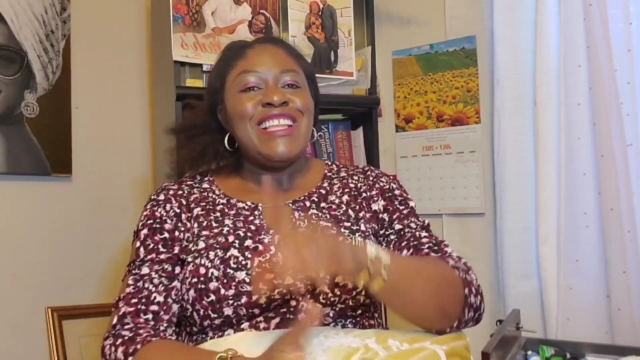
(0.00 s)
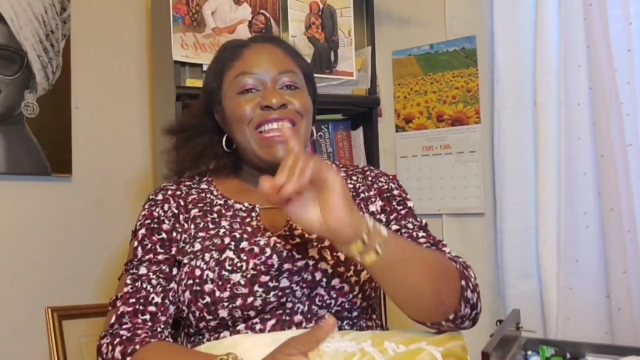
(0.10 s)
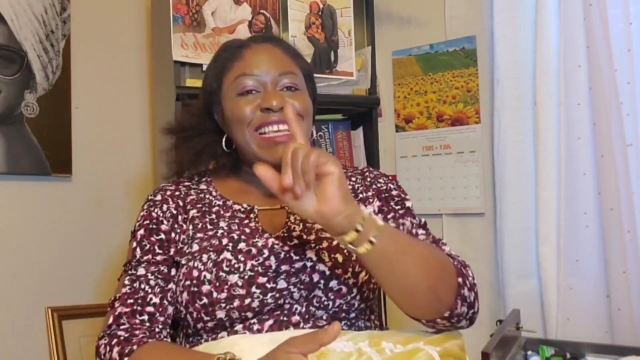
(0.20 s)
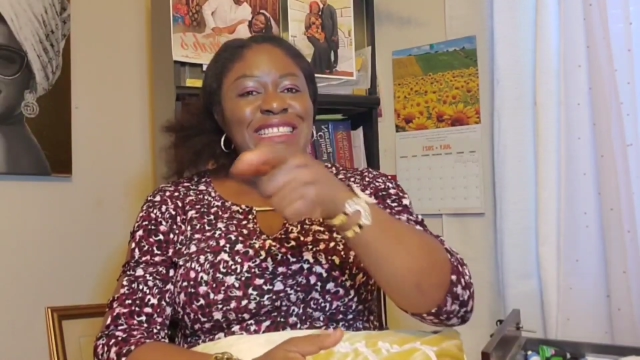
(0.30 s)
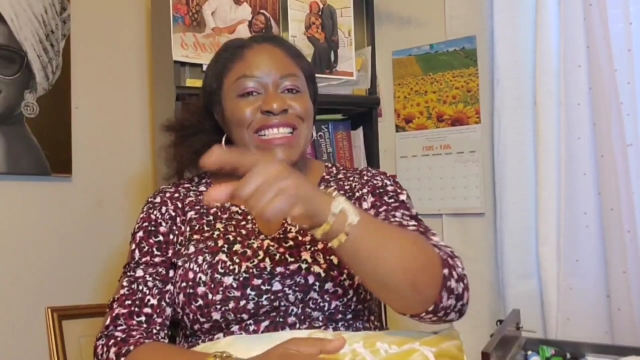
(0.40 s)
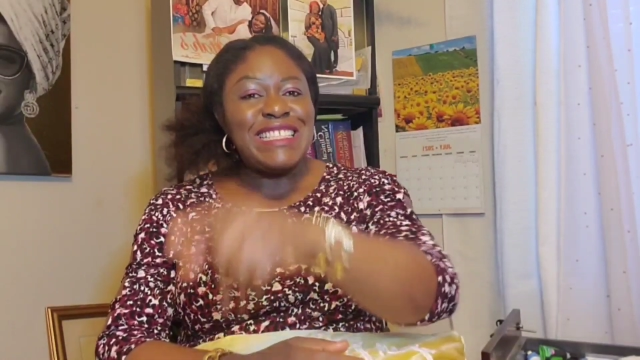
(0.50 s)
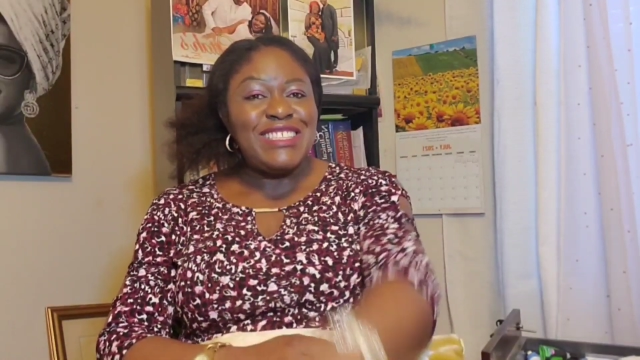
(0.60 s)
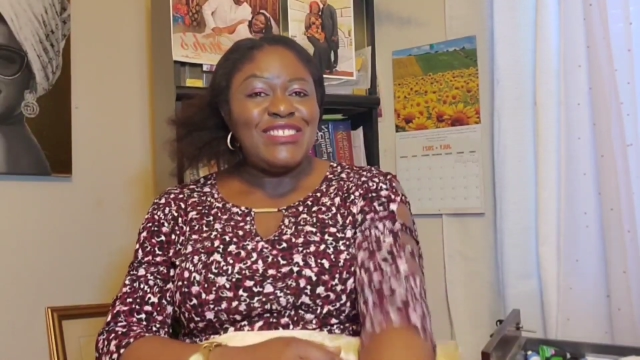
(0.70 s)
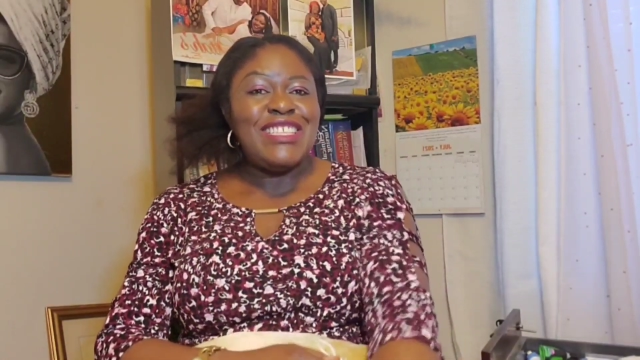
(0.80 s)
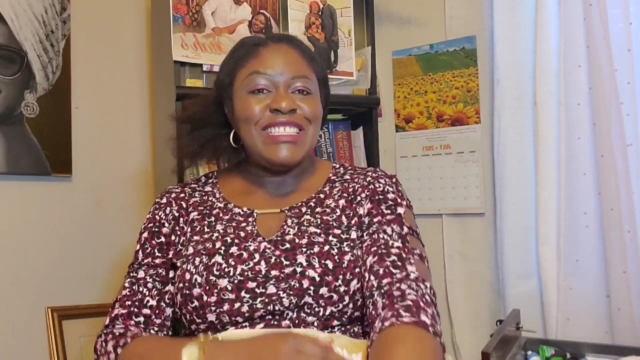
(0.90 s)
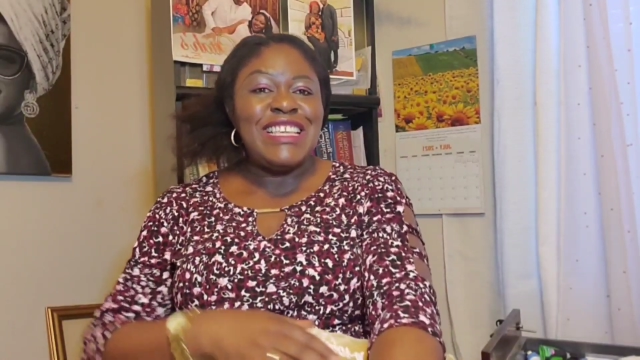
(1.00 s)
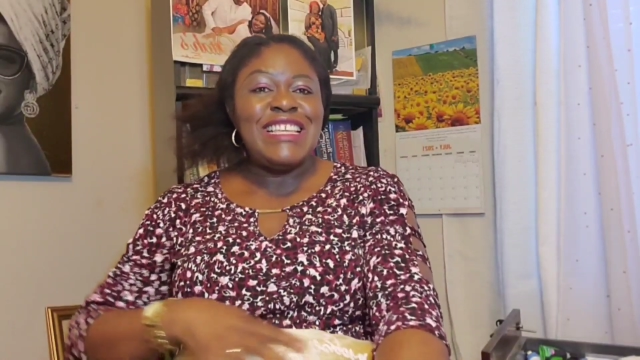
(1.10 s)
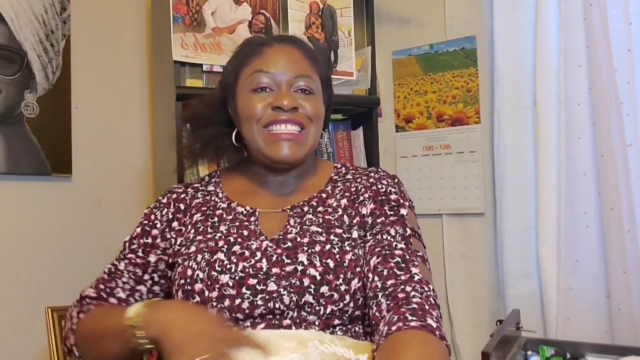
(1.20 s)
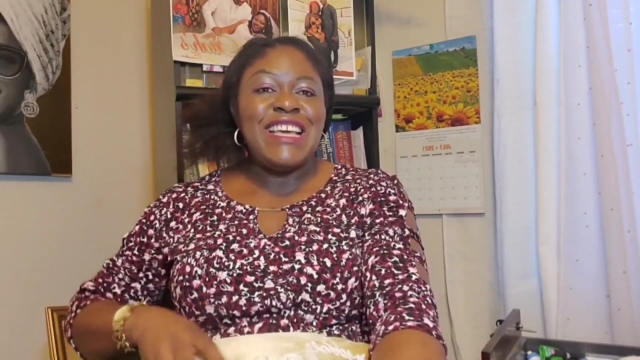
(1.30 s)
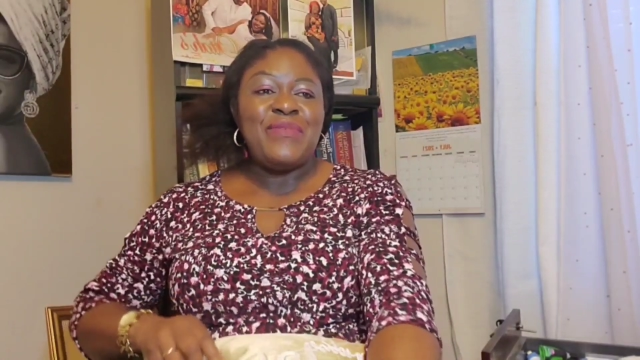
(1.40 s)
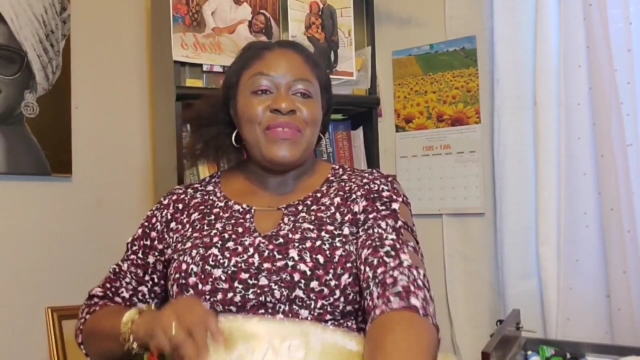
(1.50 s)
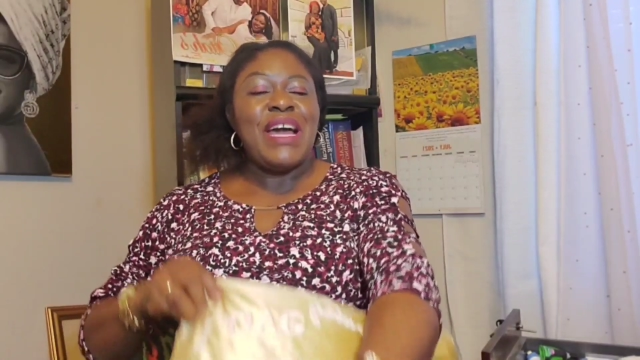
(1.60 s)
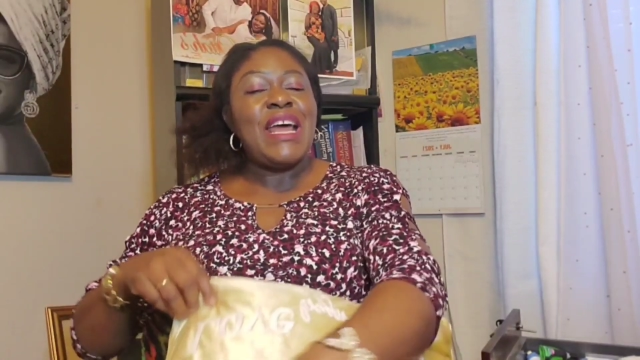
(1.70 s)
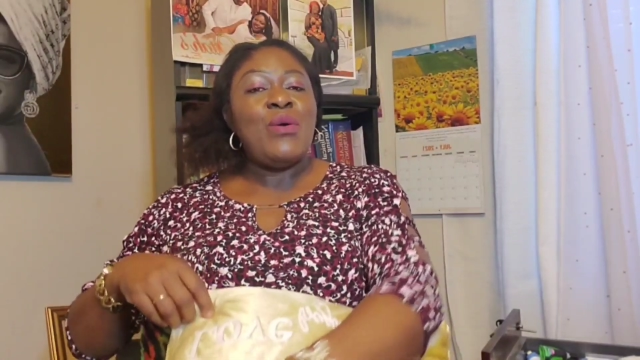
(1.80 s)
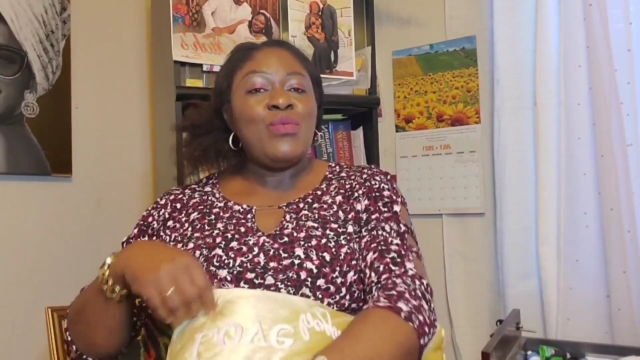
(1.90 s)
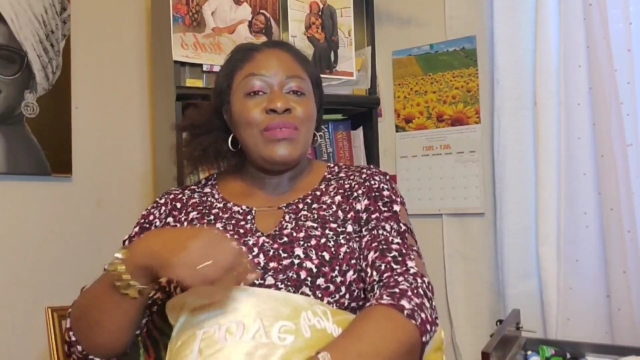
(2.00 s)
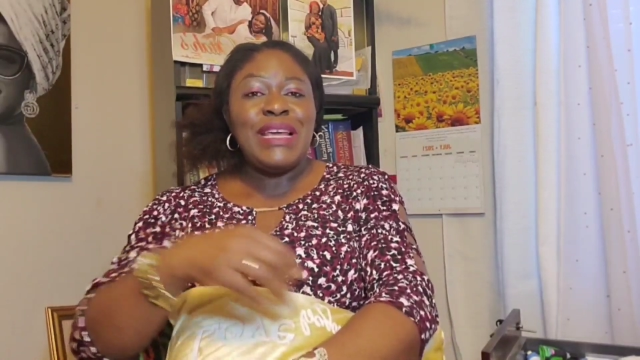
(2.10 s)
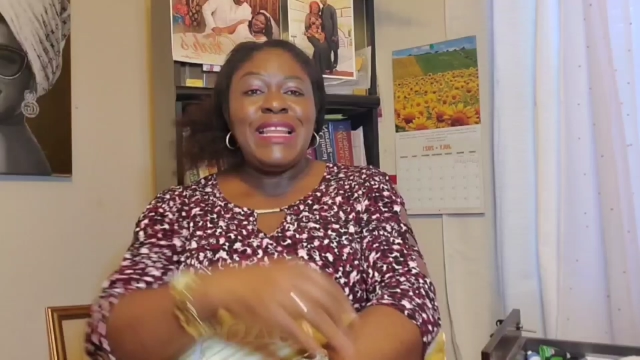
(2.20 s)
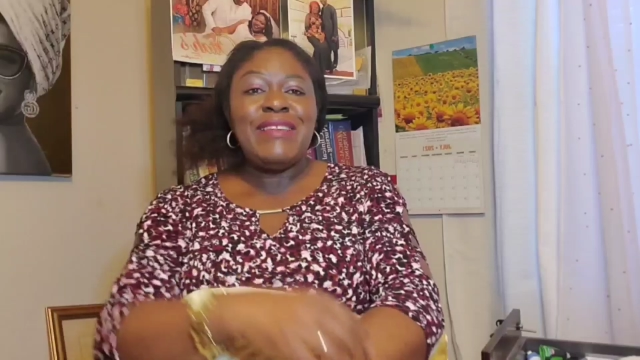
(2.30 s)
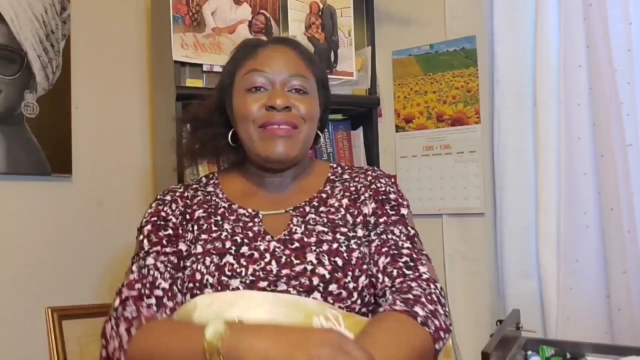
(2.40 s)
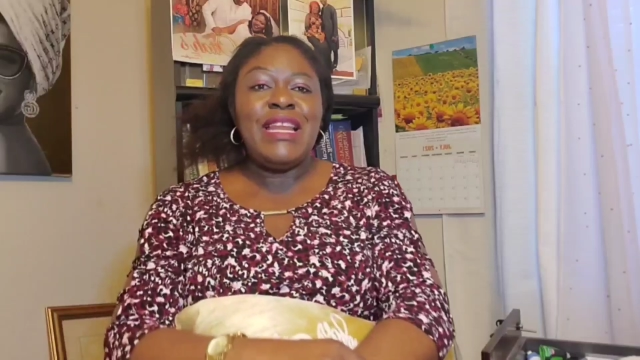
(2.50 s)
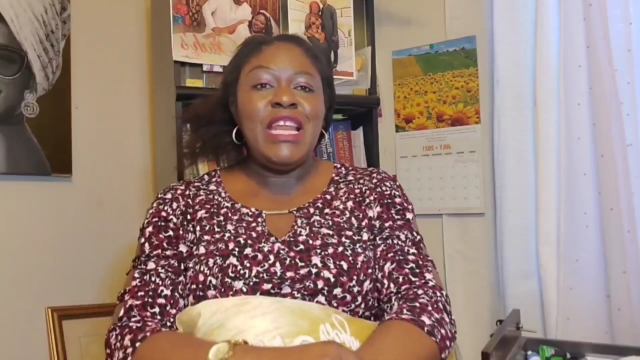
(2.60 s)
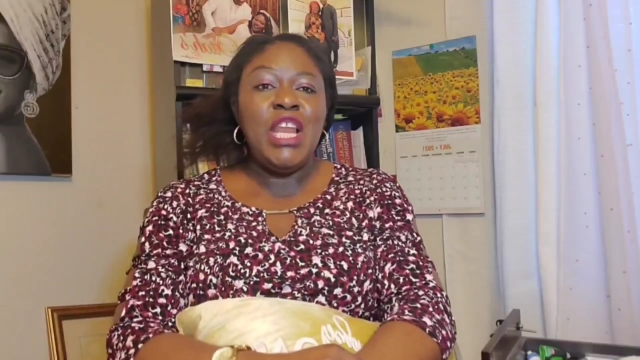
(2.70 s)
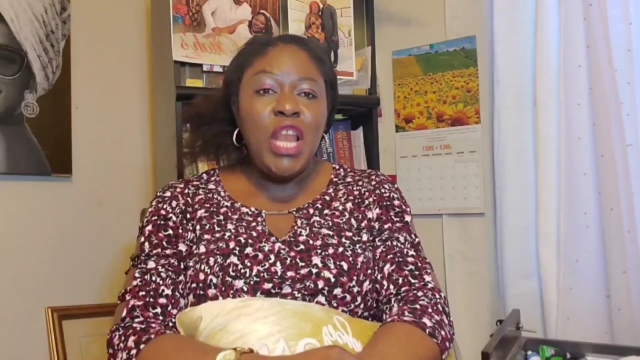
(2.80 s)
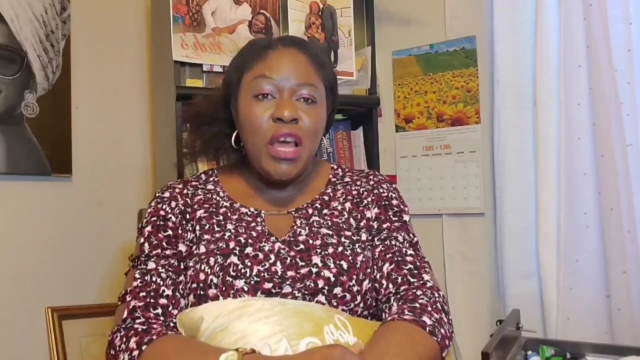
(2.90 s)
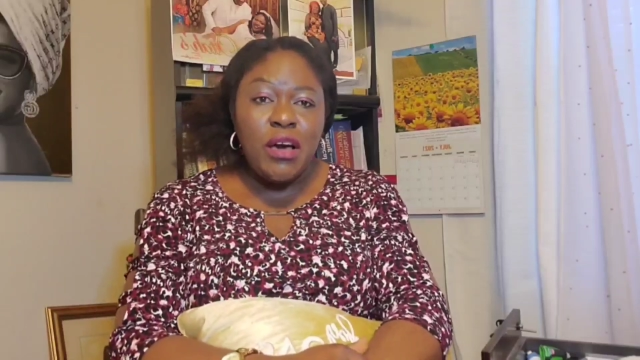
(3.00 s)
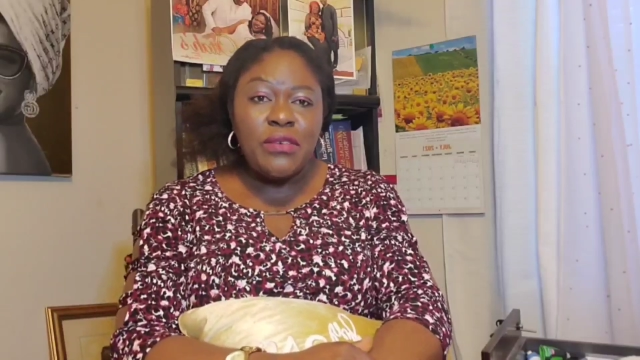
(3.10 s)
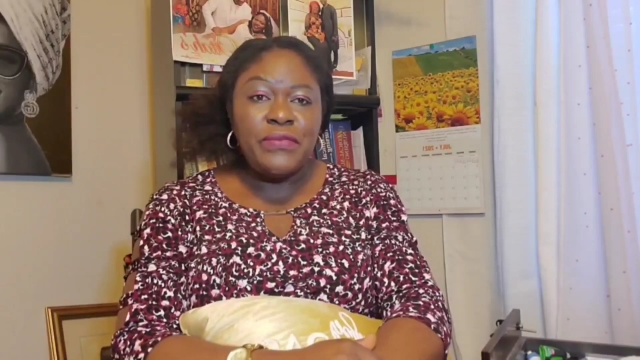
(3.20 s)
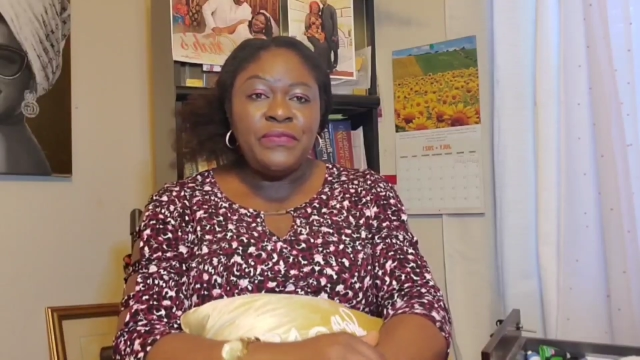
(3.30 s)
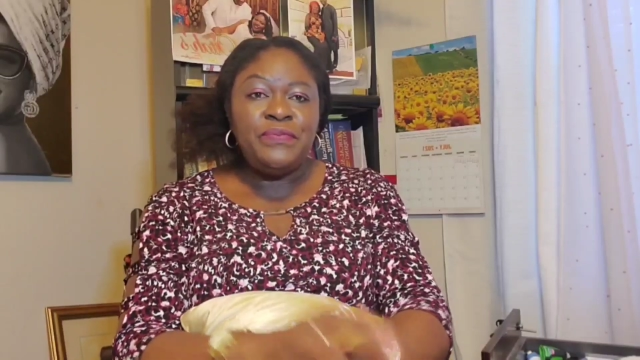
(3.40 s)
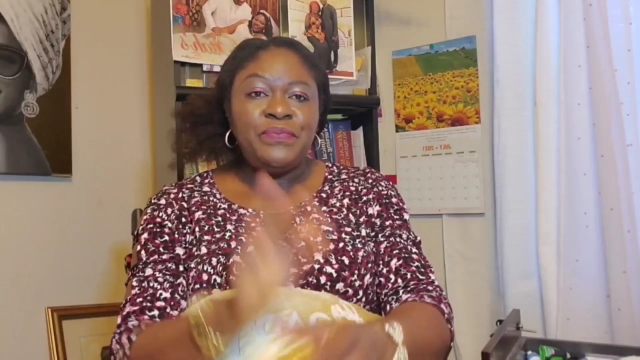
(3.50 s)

let's listen to this interview, and I would really love